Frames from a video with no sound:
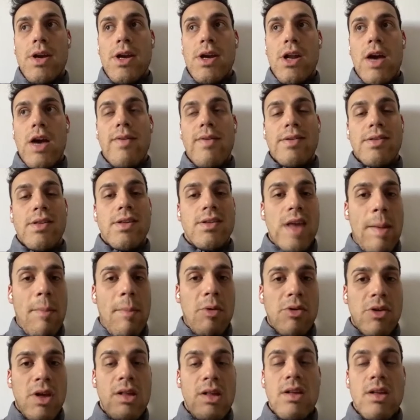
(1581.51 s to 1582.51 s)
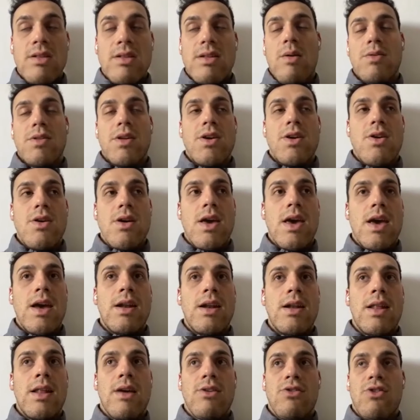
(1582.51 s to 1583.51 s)
I've had the same routine since I was a young
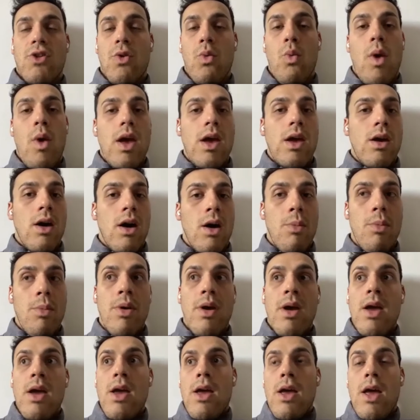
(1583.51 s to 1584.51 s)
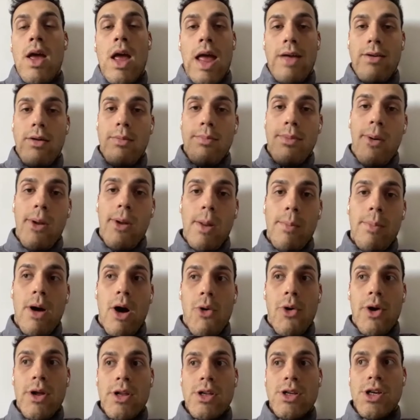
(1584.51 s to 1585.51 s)
kid, and that's just wake up, have a bowl of
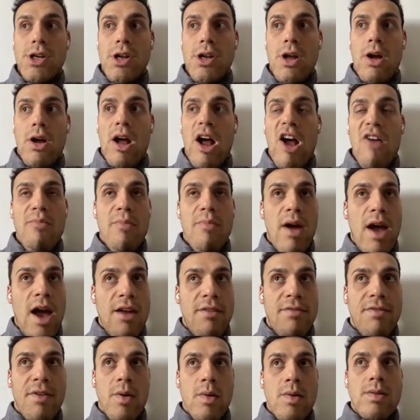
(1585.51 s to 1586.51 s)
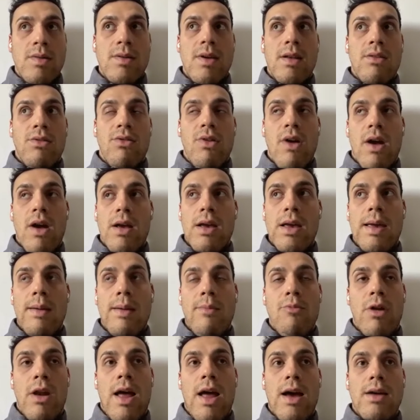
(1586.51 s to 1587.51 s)
porridge, have my headphones in, try and
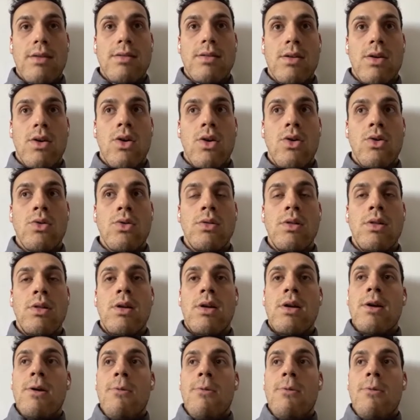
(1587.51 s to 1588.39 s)
keep relaxed and cool,